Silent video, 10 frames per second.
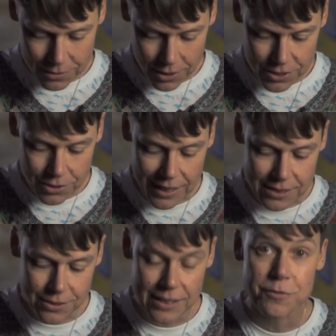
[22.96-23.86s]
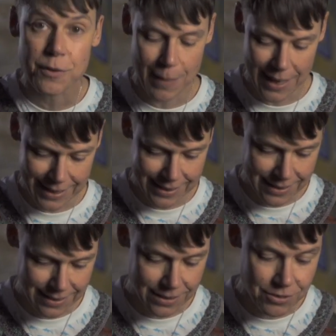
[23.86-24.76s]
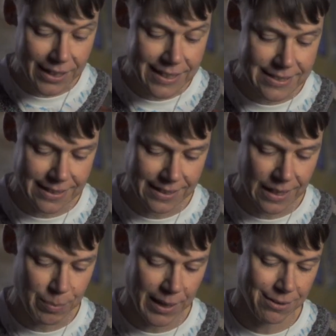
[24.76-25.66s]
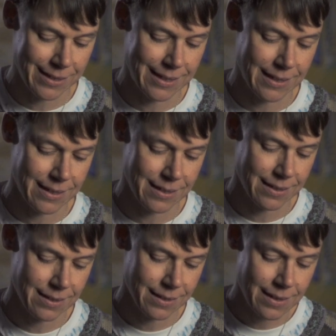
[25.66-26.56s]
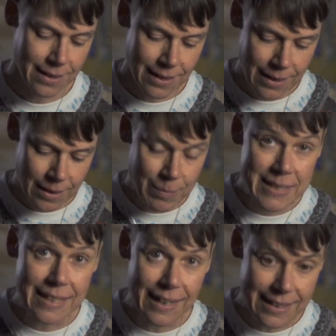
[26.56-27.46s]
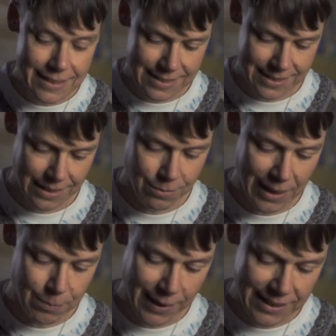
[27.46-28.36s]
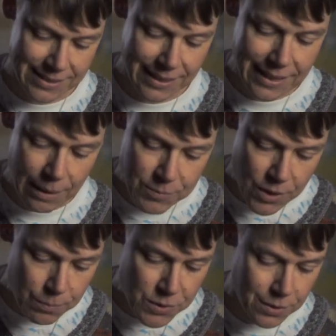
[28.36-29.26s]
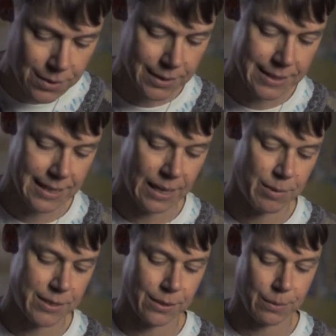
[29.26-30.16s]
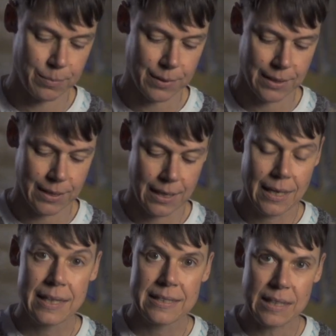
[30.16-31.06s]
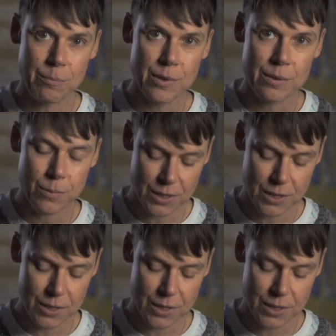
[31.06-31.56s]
across grass-green Formica, grazing apparently. Besides, a white plastic laptop stood on the tabletop. Someone